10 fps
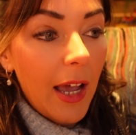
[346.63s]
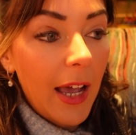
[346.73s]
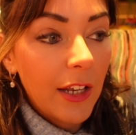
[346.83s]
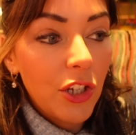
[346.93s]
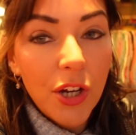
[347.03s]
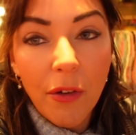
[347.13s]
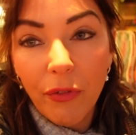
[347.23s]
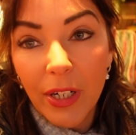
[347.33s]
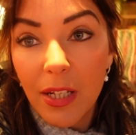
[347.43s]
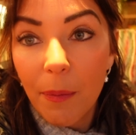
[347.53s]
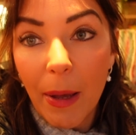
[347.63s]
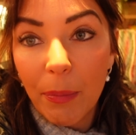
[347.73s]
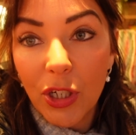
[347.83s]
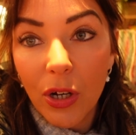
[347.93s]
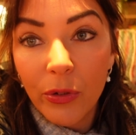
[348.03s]
and you don't fancy a
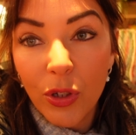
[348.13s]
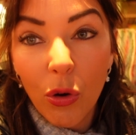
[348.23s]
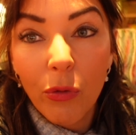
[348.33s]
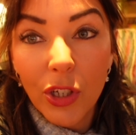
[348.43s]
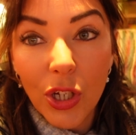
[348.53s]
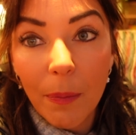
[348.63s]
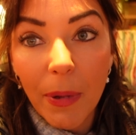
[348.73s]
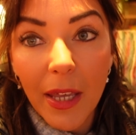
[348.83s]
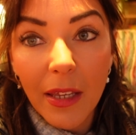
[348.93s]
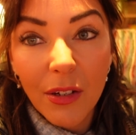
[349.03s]
Papa John's or a chippy,